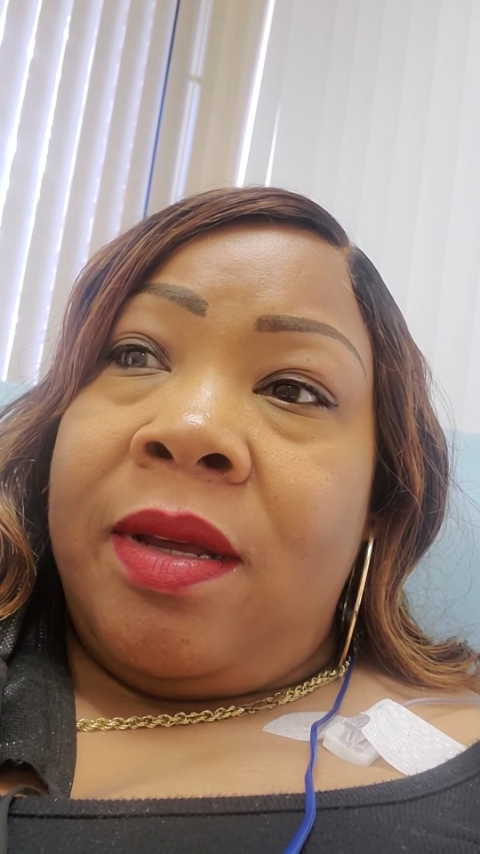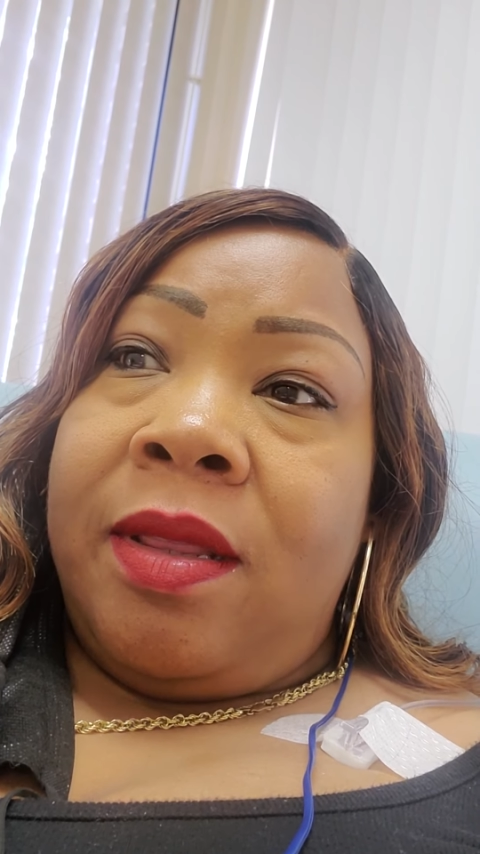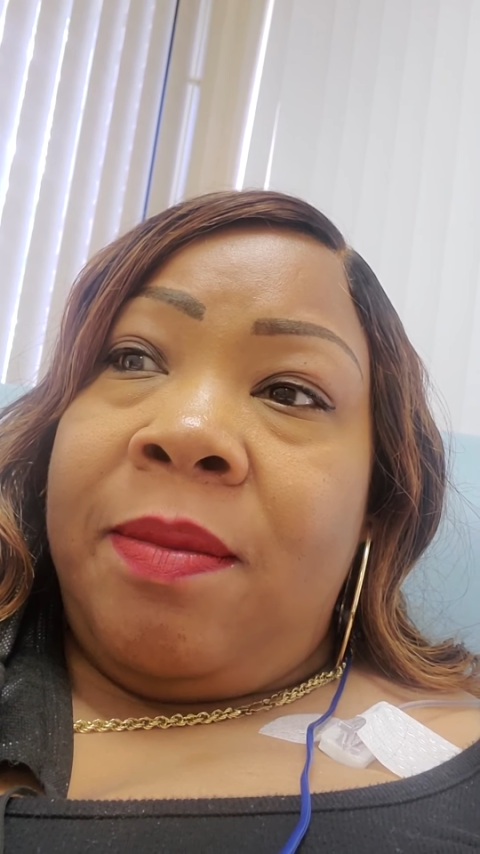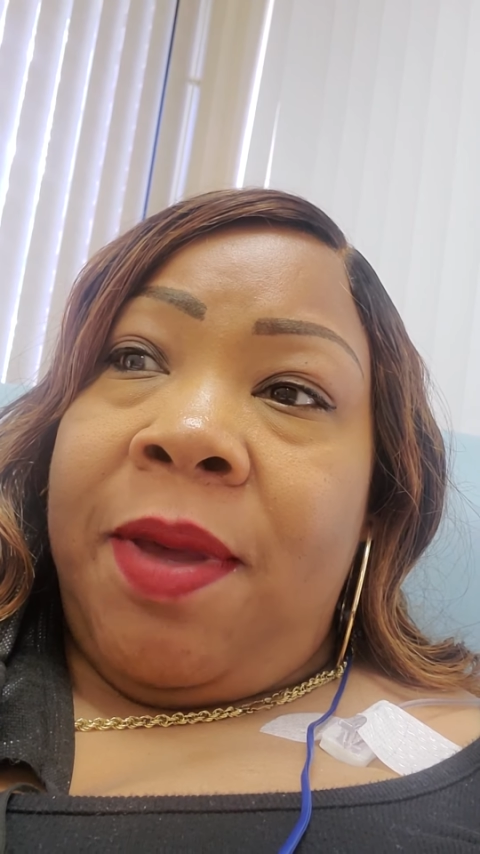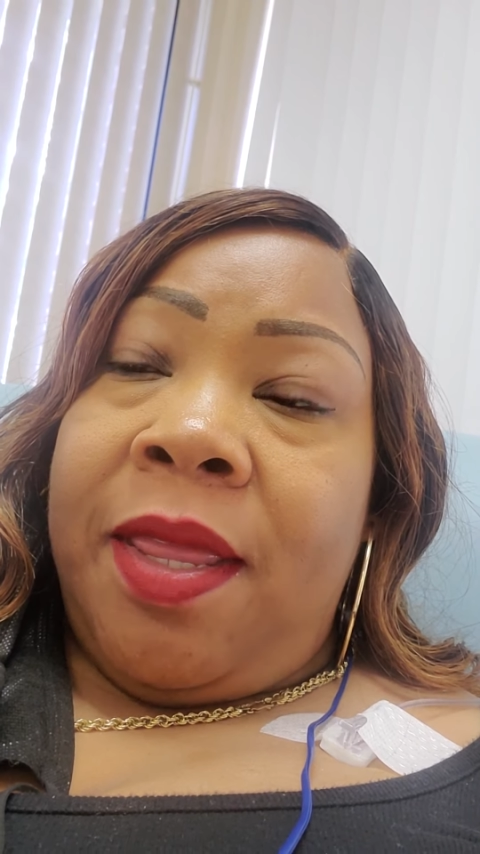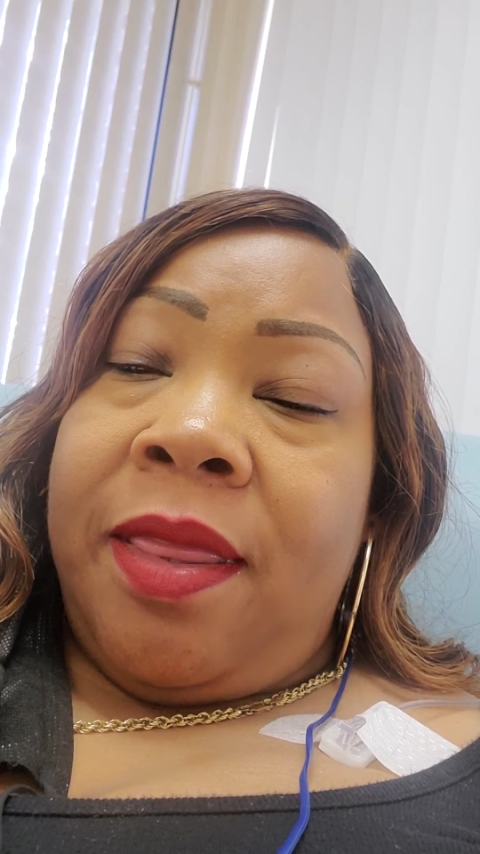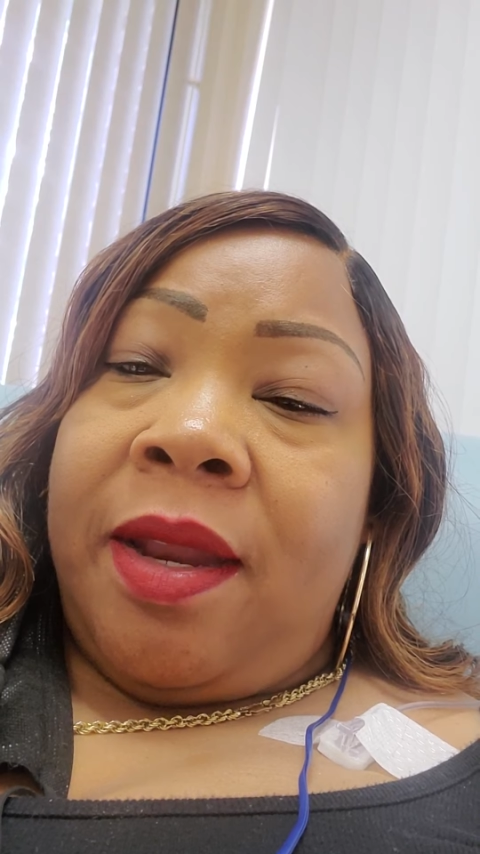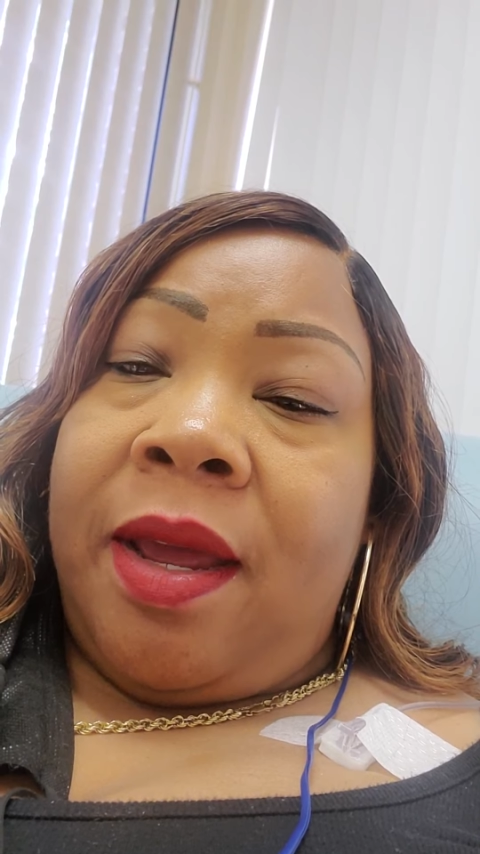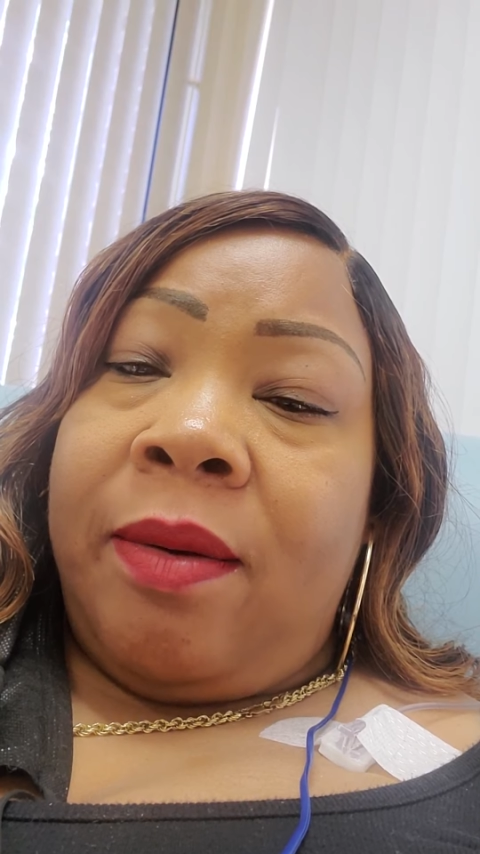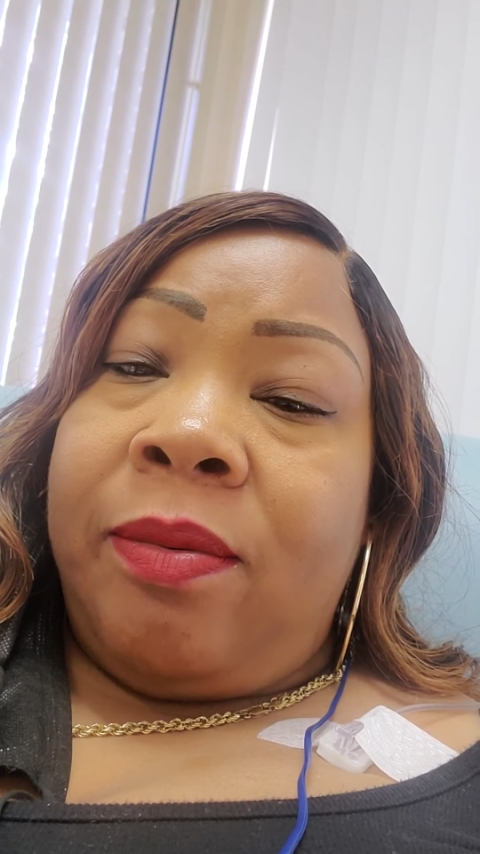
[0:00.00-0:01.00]
the man that
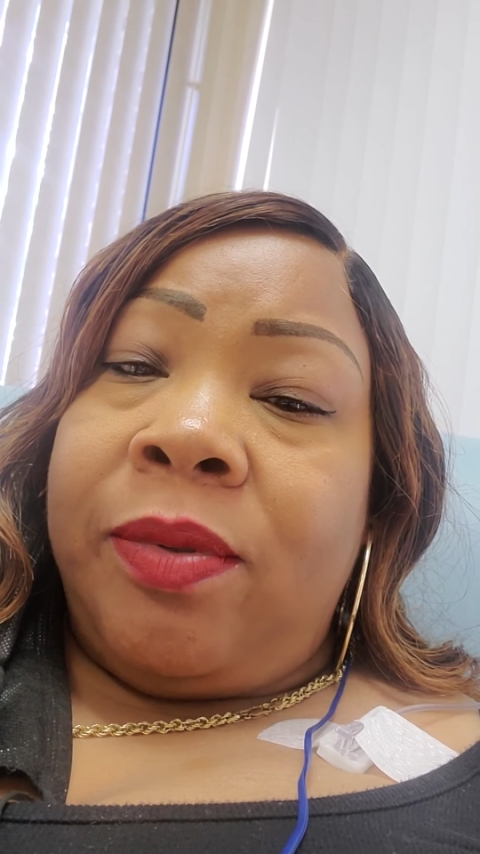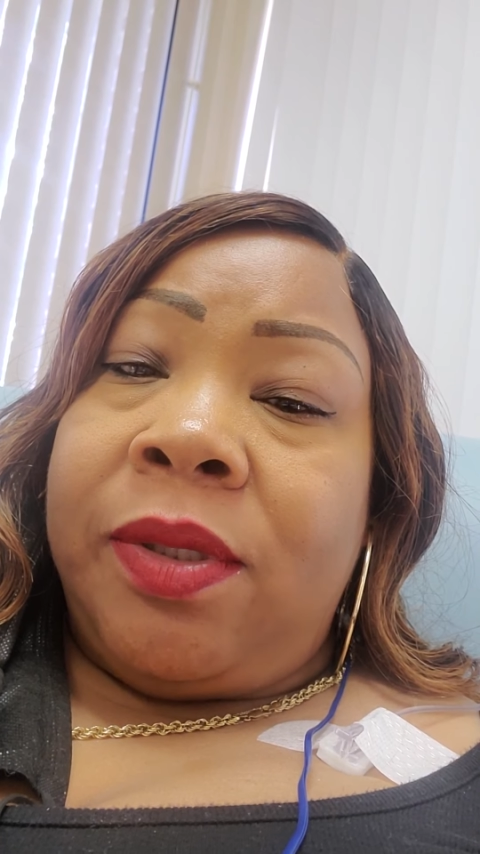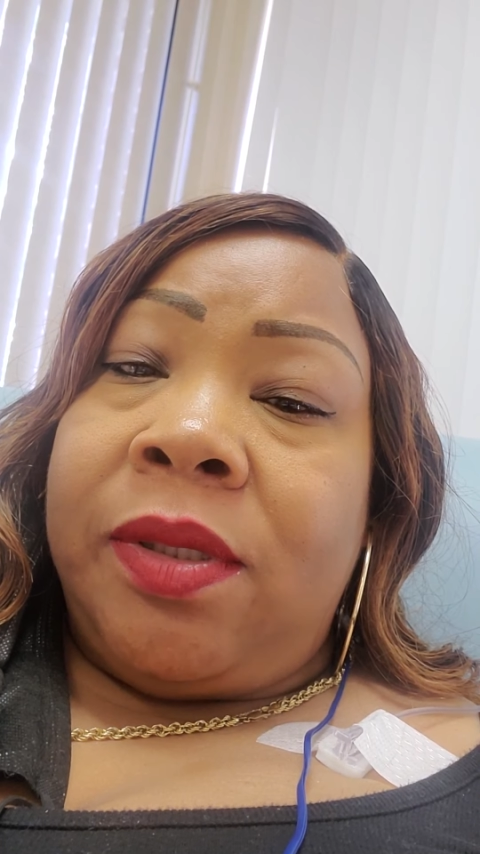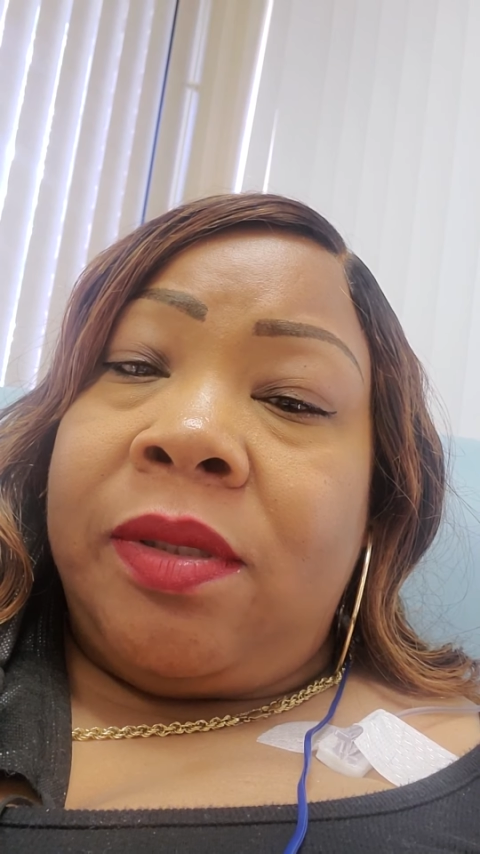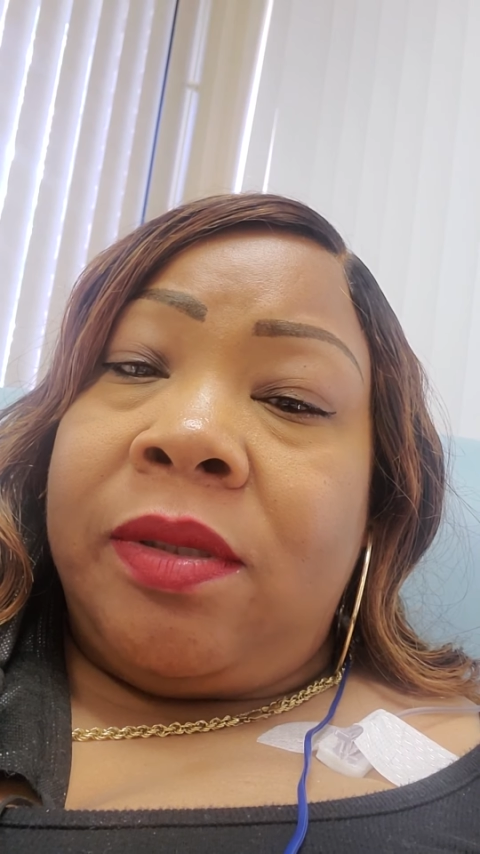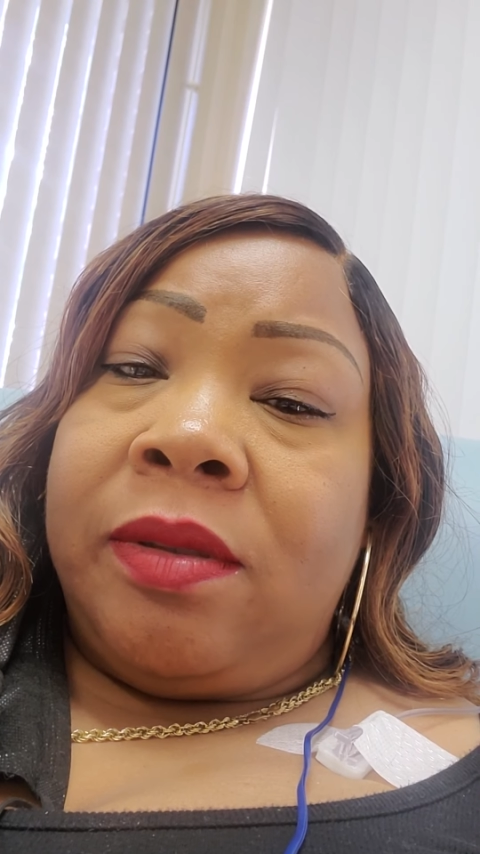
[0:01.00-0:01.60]
I was